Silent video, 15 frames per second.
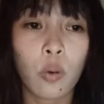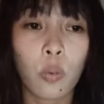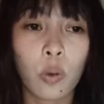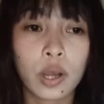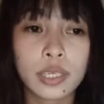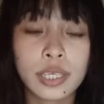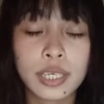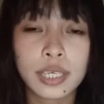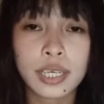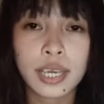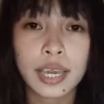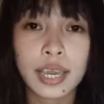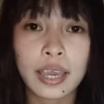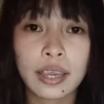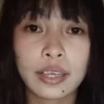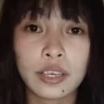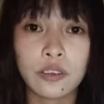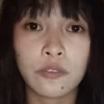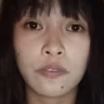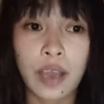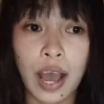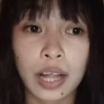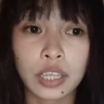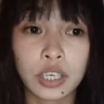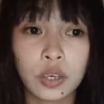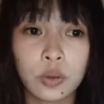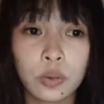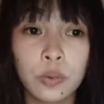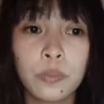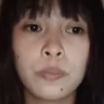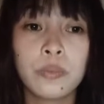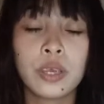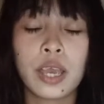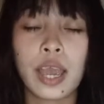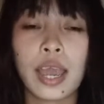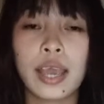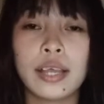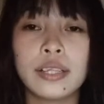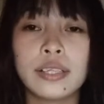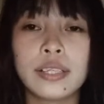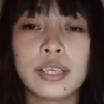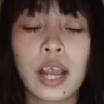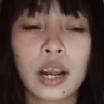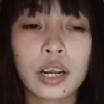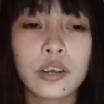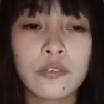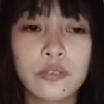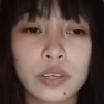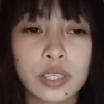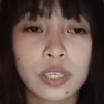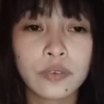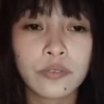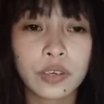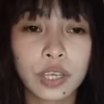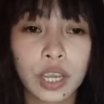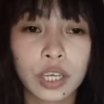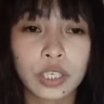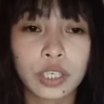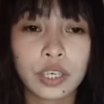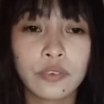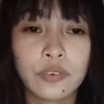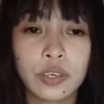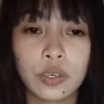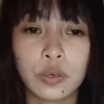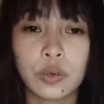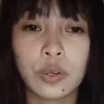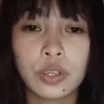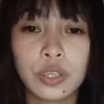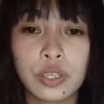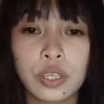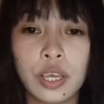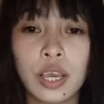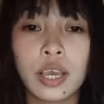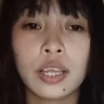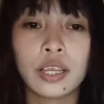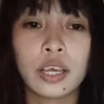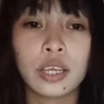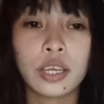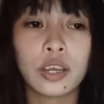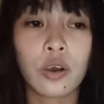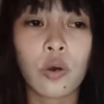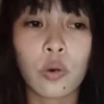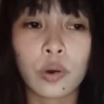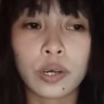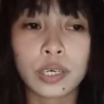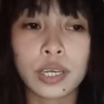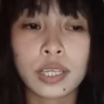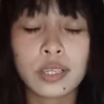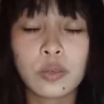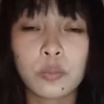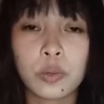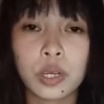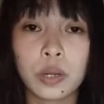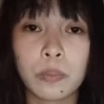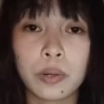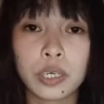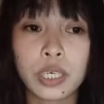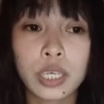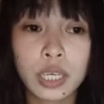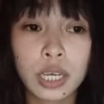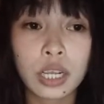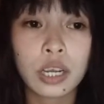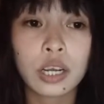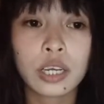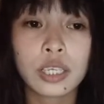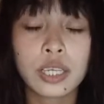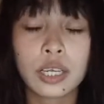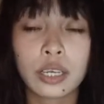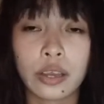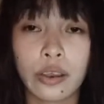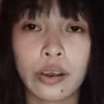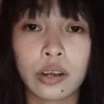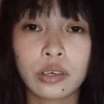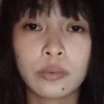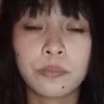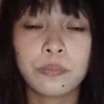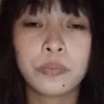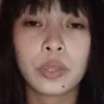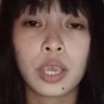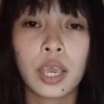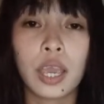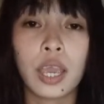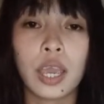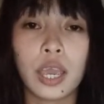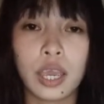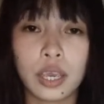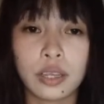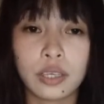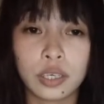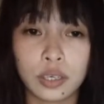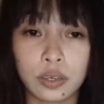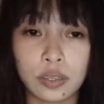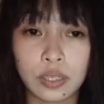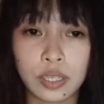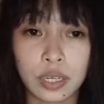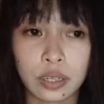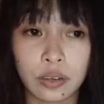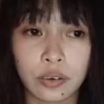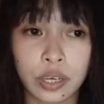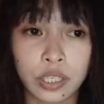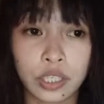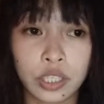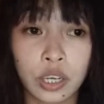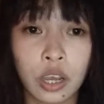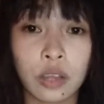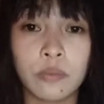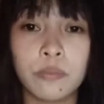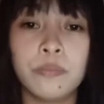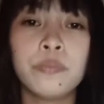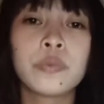quantity, the value, and tariff classification of the goods that in accordance with the particulars declared in the goods declaration.